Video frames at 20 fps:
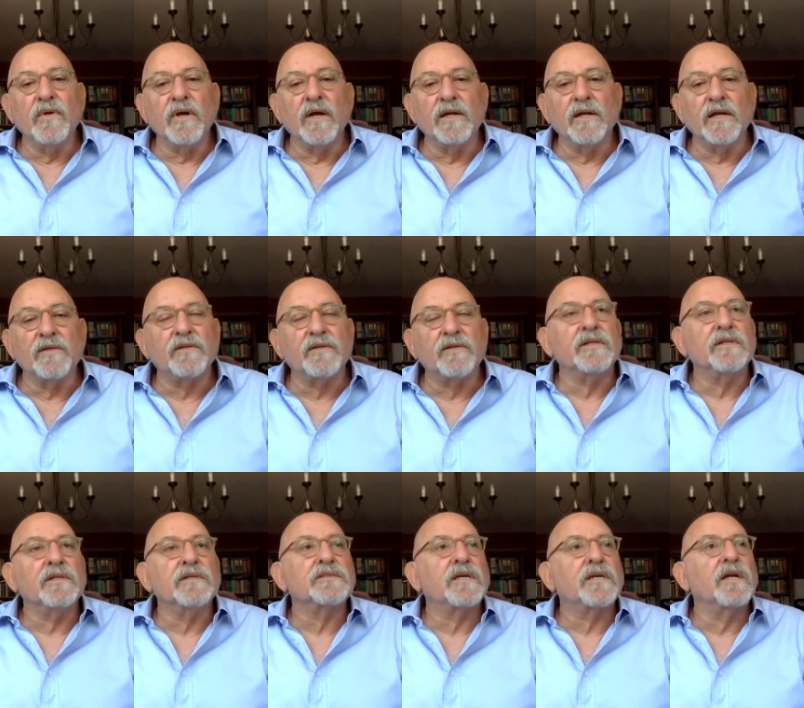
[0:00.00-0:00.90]
I think
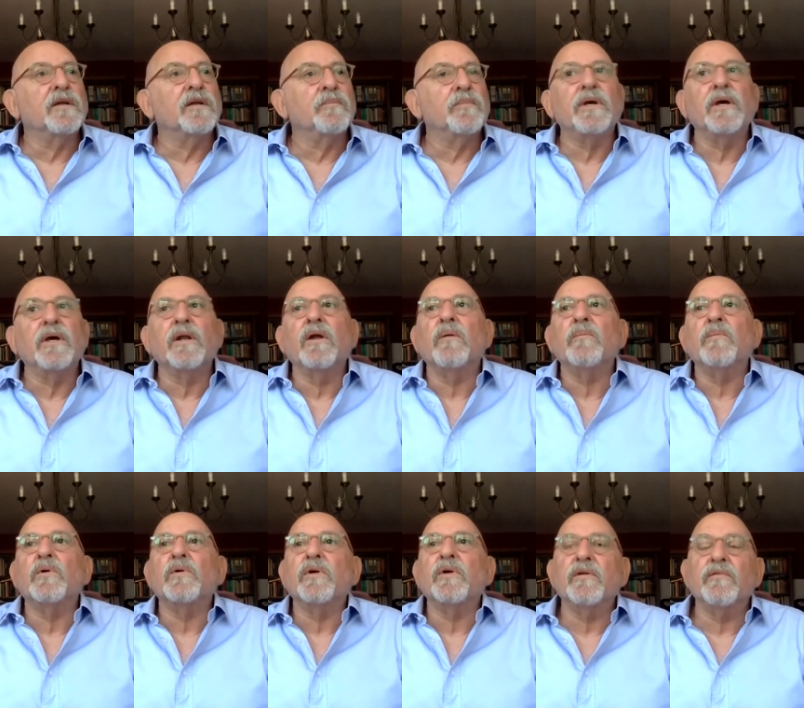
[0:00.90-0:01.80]
there's going to be a lot
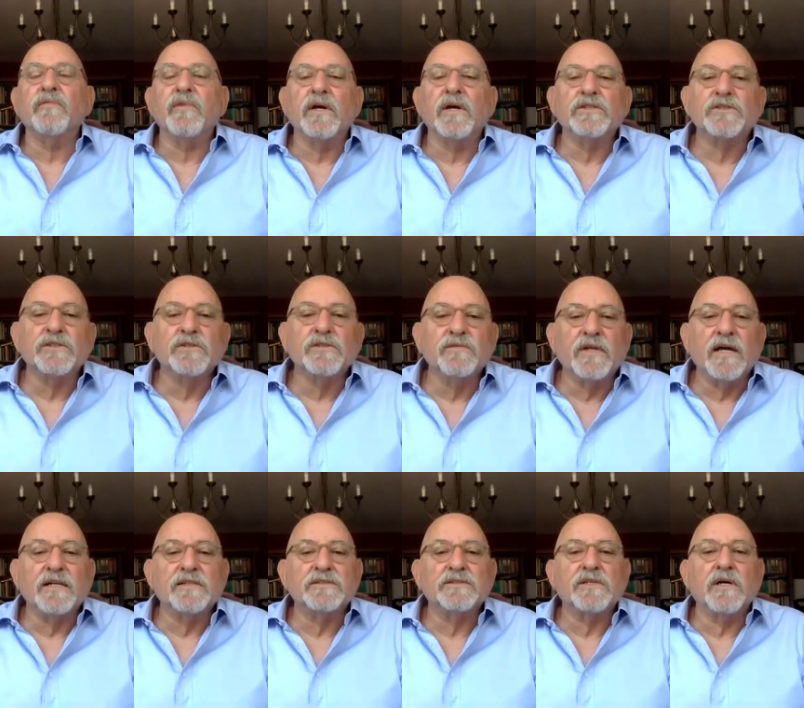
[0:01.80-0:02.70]
more innovation of
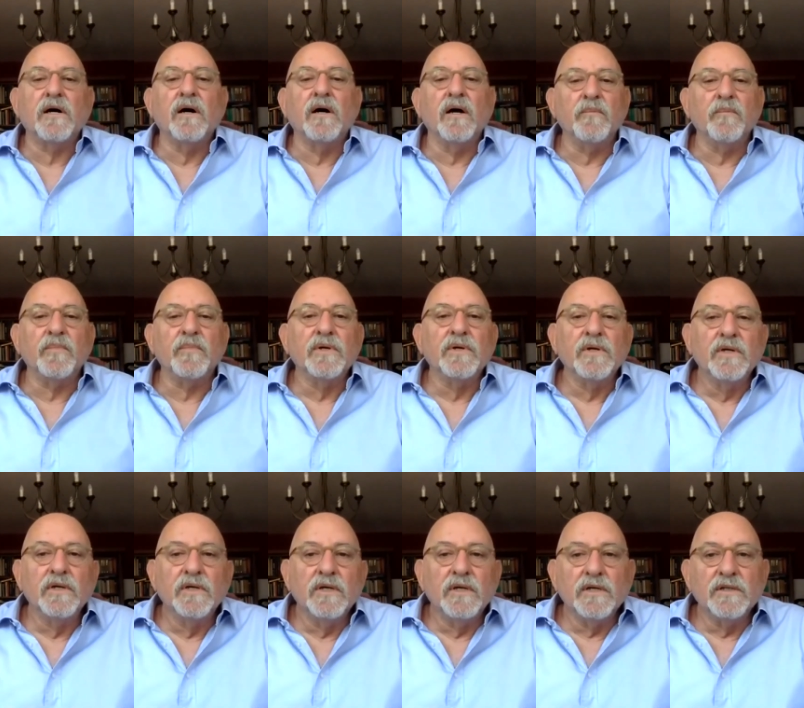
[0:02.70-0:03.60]
that type,
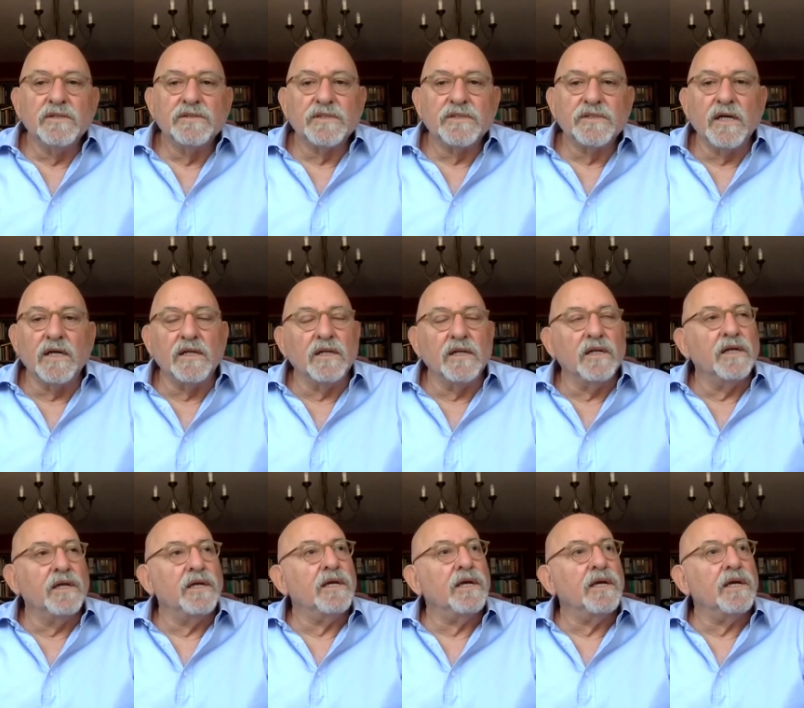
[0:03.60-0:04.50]

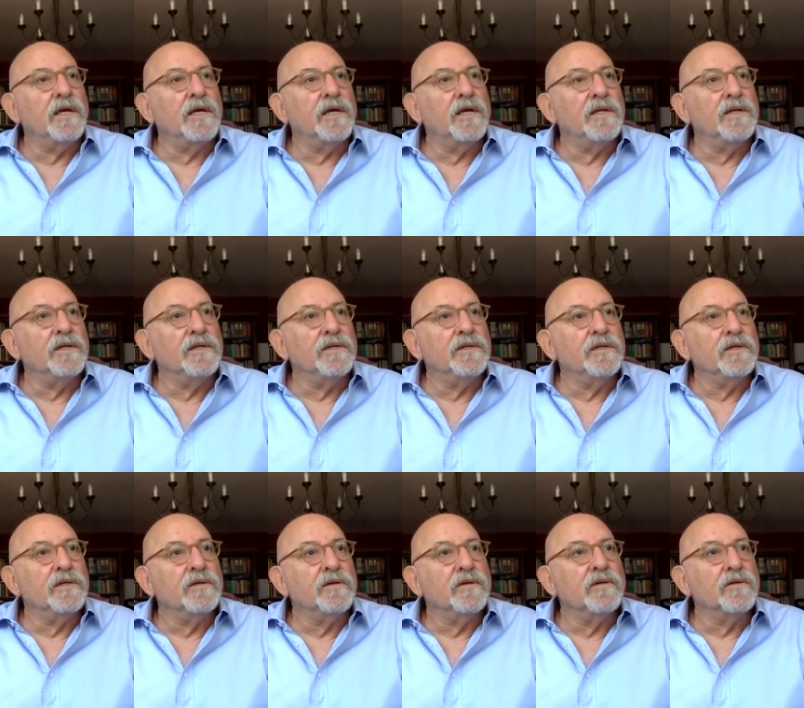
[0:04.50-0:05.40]
certainly in
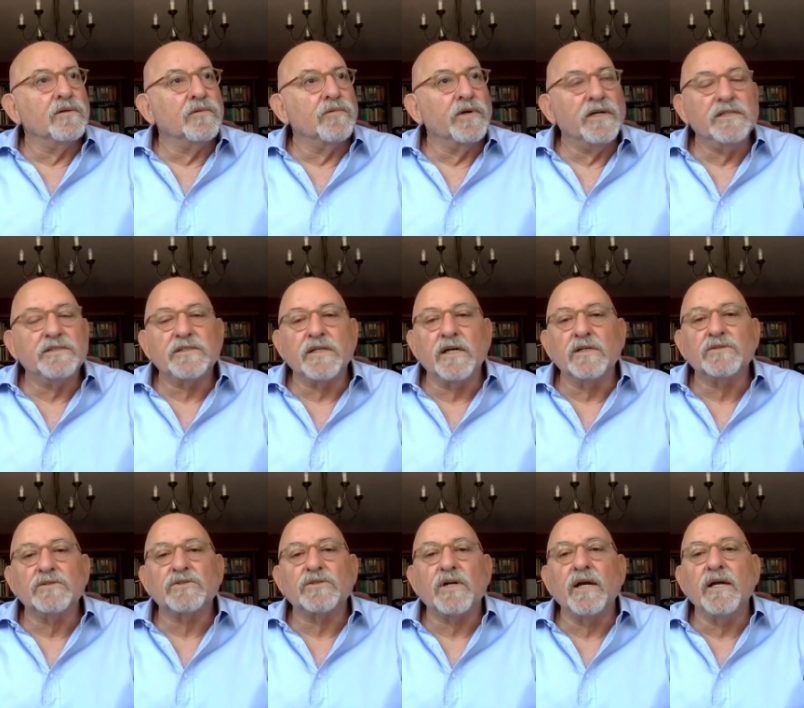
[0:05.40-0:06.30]
the retail
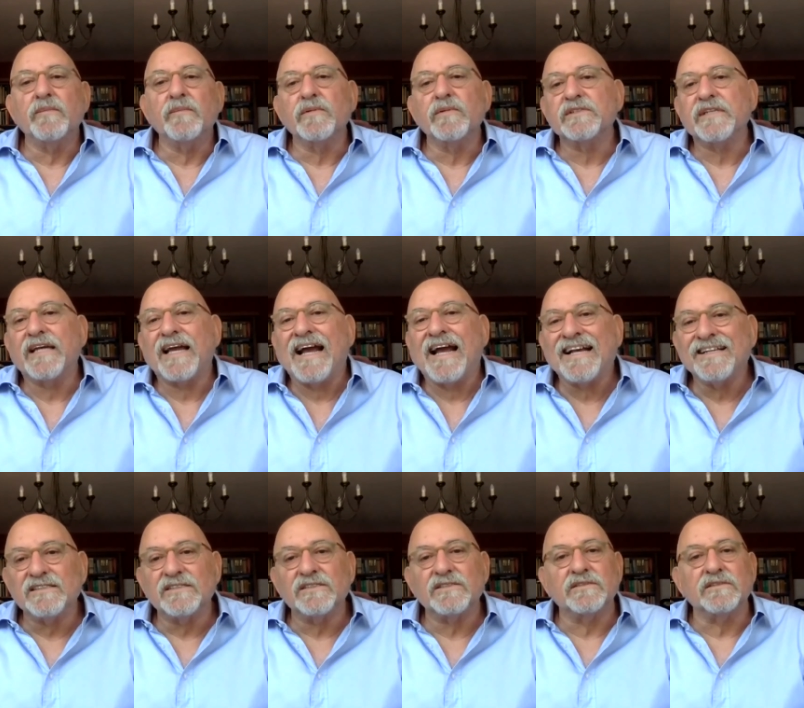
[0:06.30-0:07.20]
trade, because it
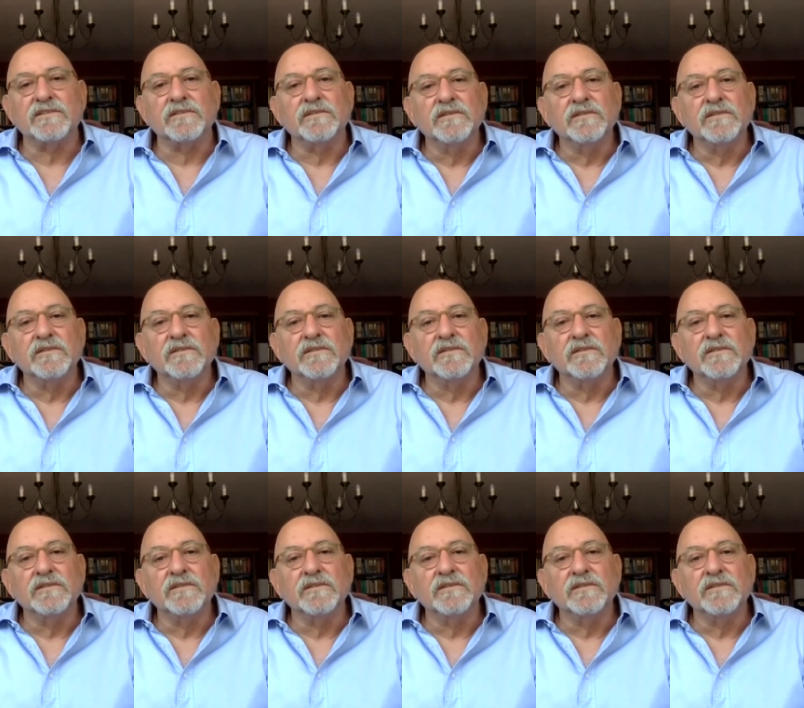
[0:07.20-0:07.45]
has to.